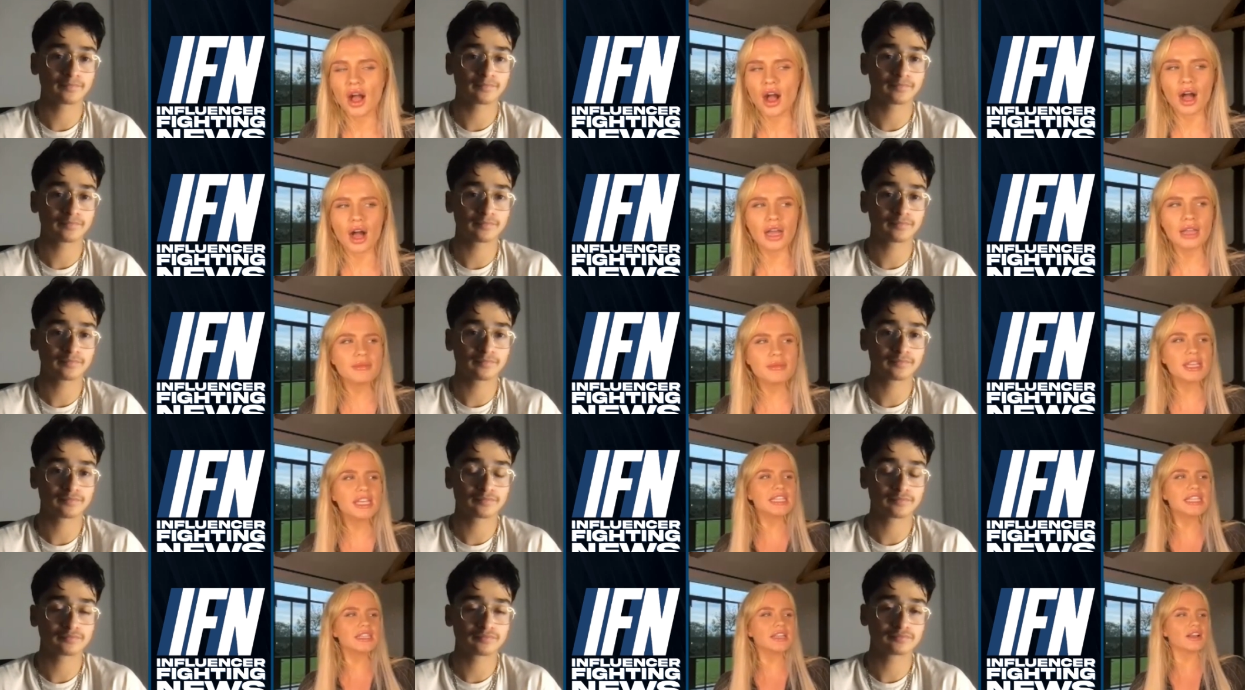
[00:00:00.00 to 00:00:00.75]
Speaker 1: I
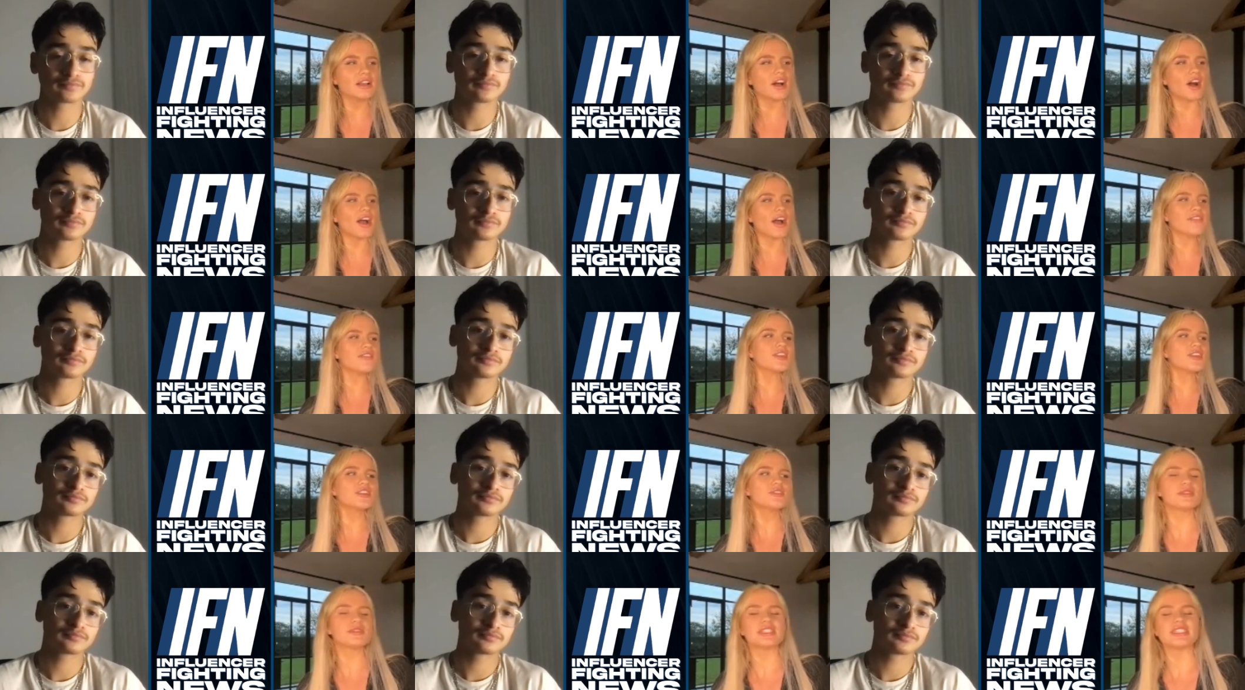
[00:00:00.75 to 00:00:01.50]
mean, I've
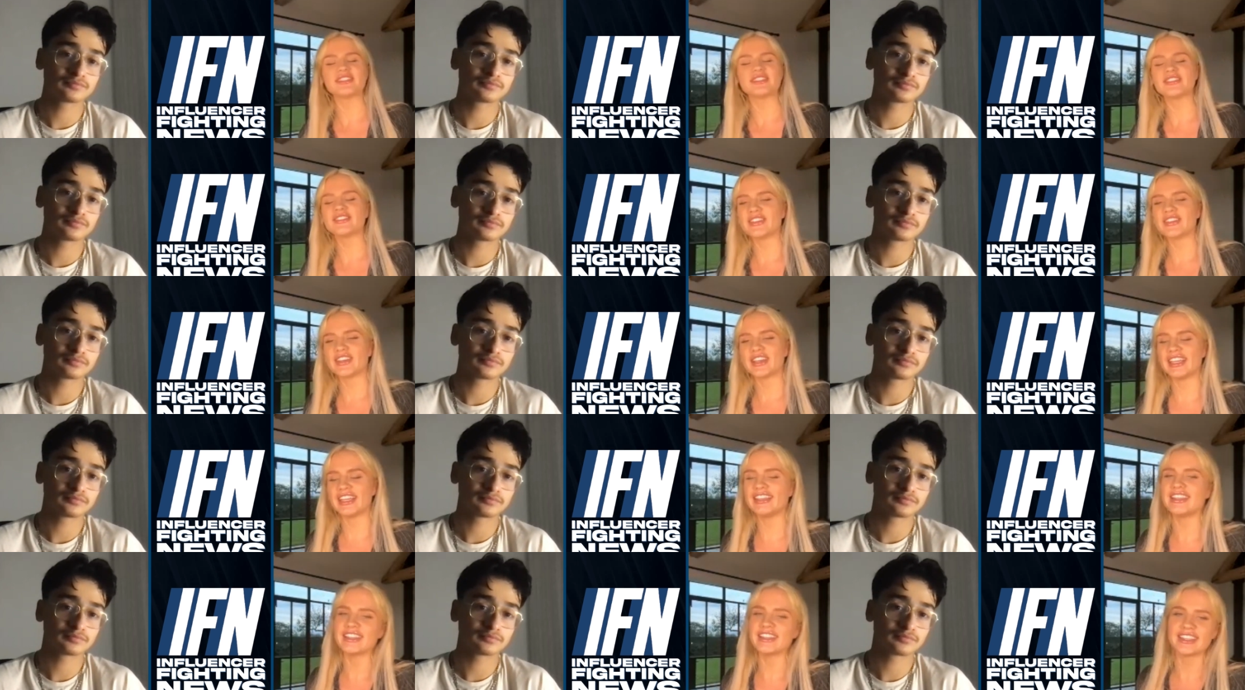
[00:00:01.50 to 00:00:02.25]
only been in
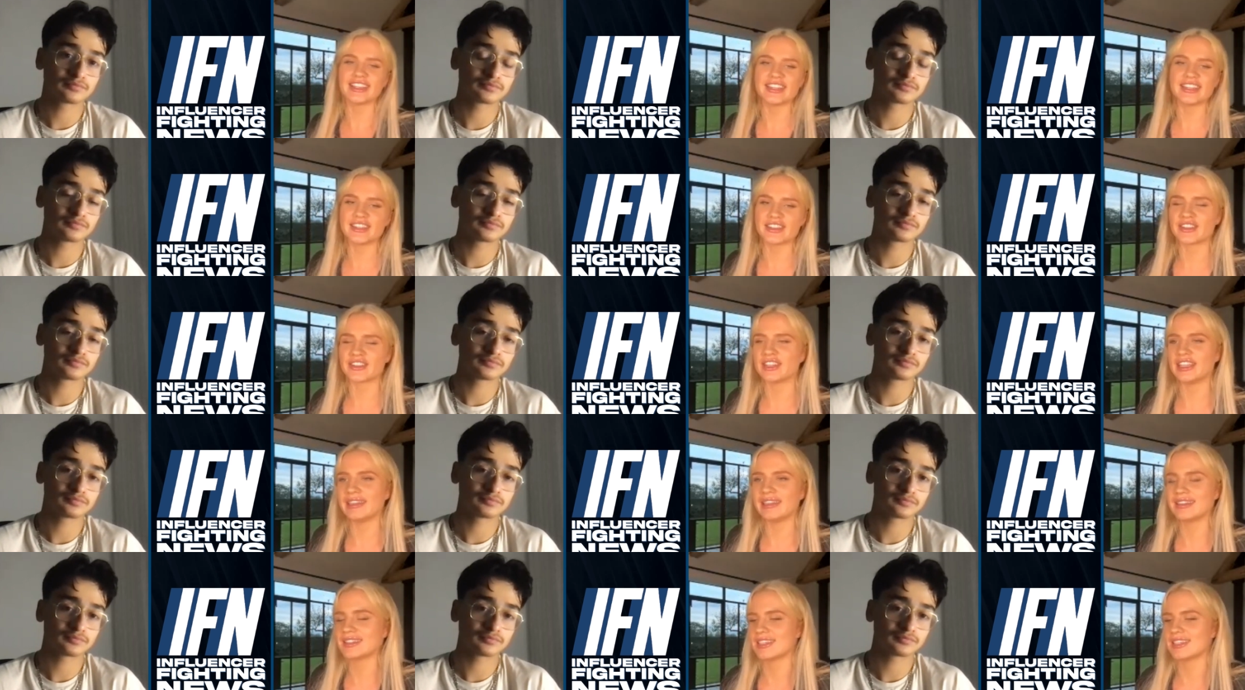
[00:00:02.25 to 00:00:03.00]
this industry
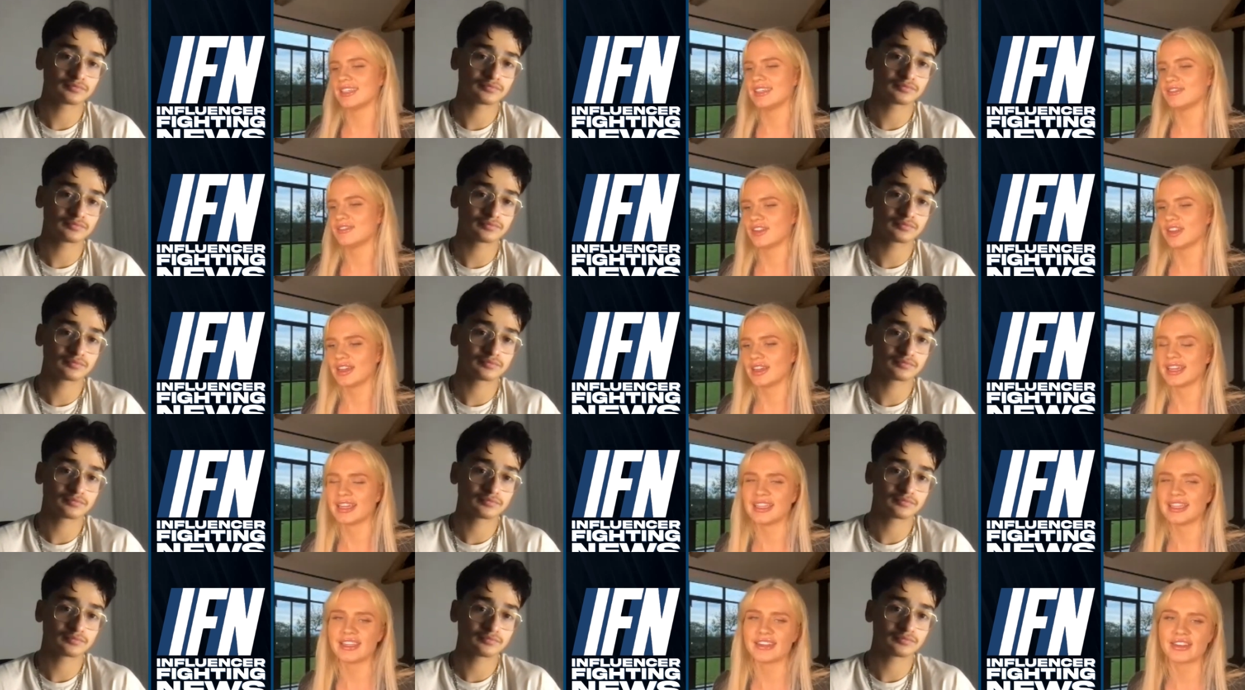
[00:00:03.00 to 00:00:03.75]
literally for like a
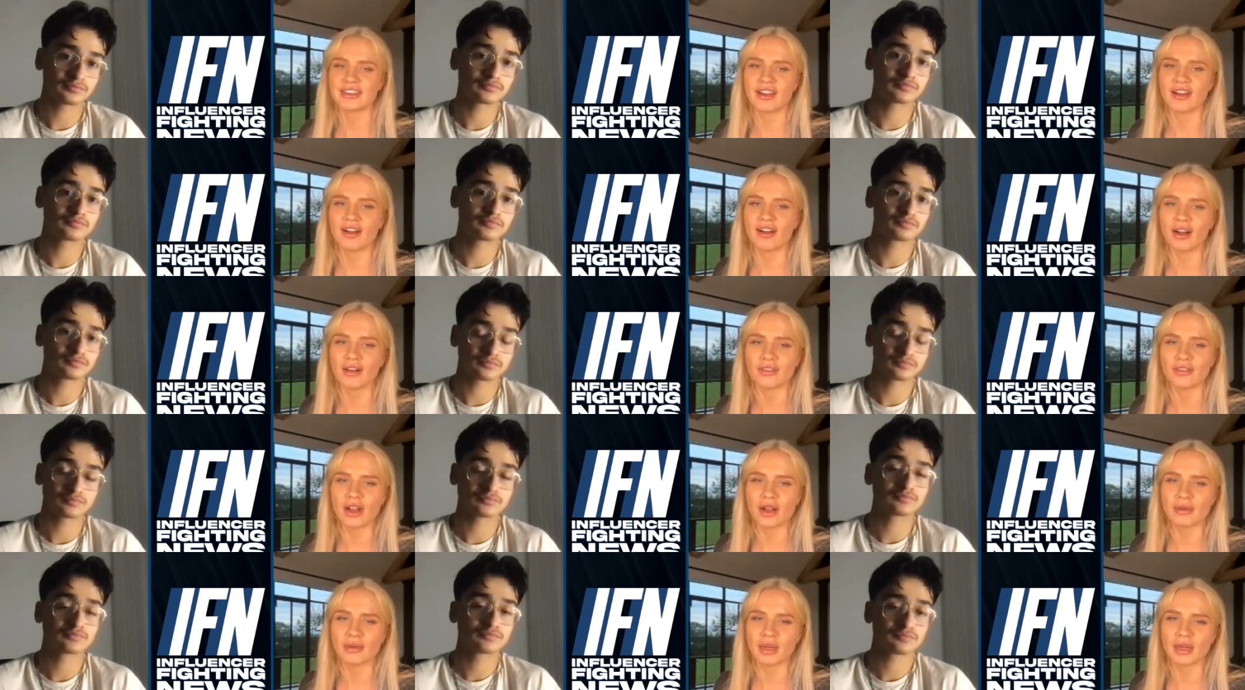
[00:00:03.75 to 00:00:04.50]
year and a half,
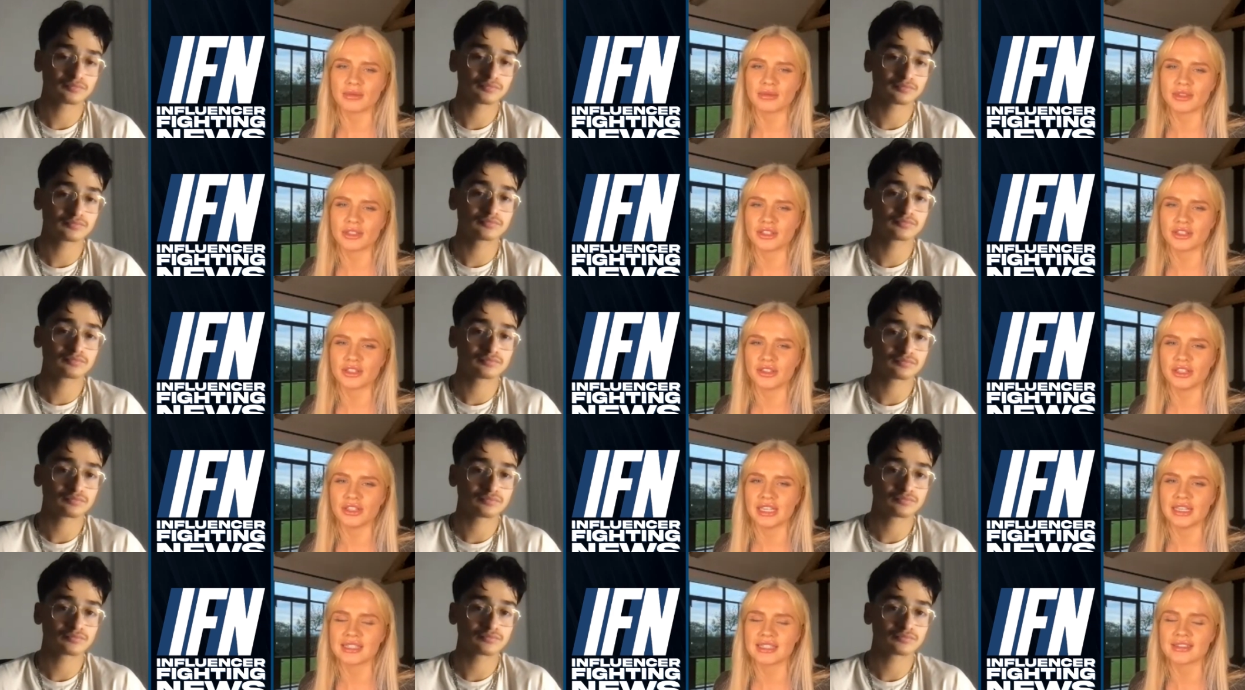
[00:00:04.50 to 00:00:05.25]
coming up to two
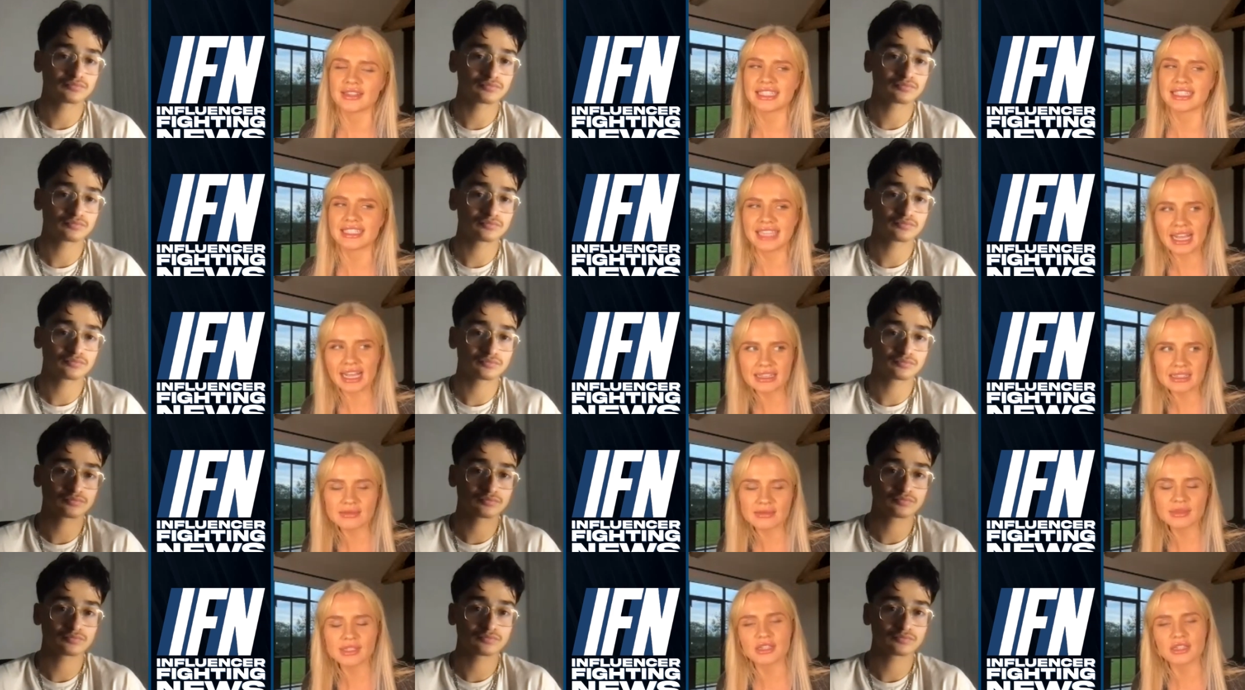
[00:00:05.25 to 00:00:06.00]
years. So I guess
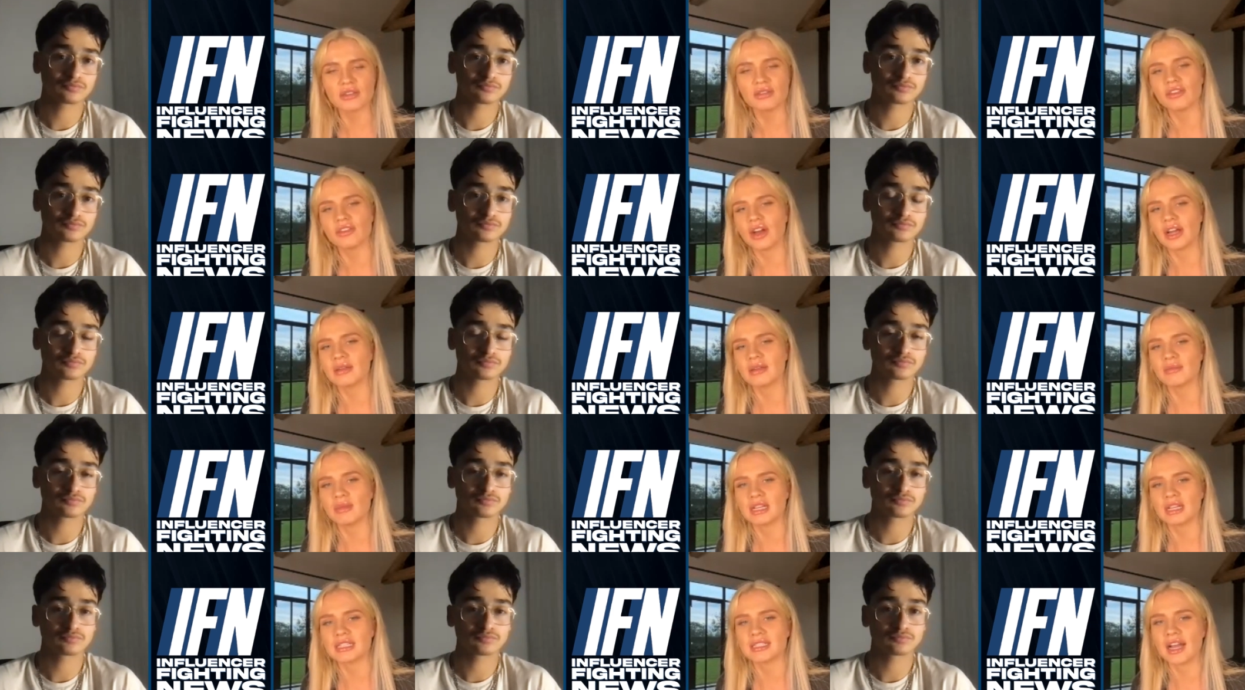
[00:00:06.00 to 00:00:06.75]
I'm still finding
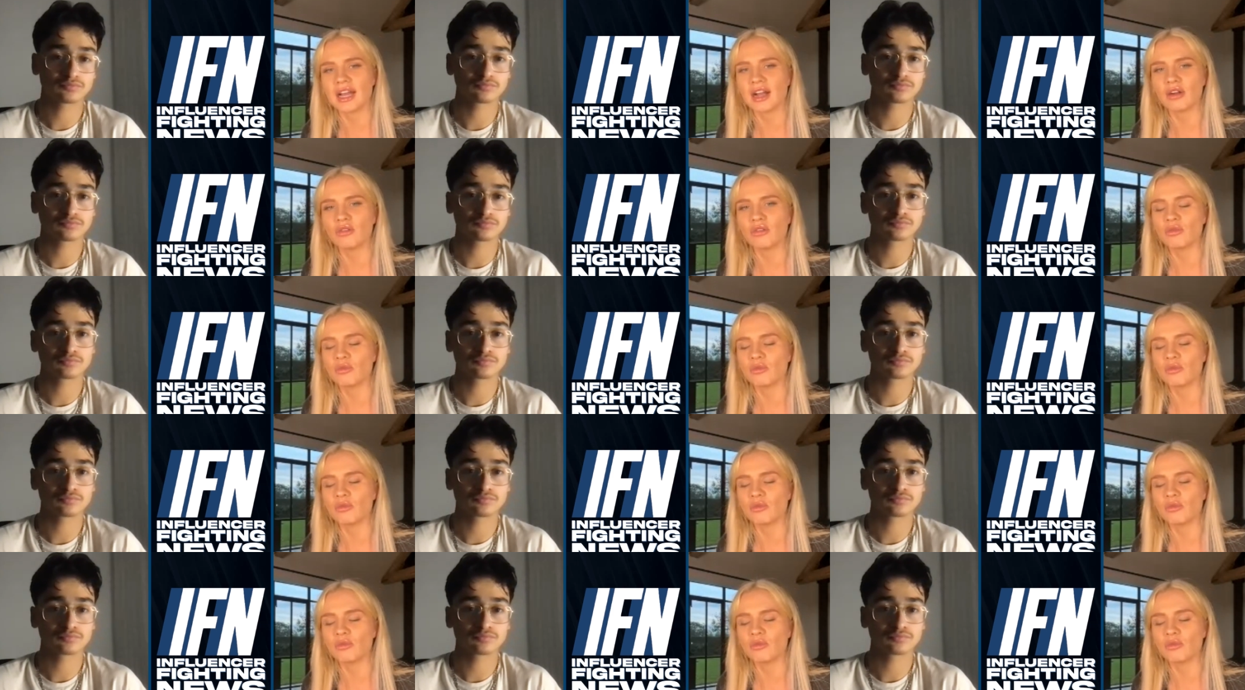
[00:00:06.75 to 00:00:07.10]
myself.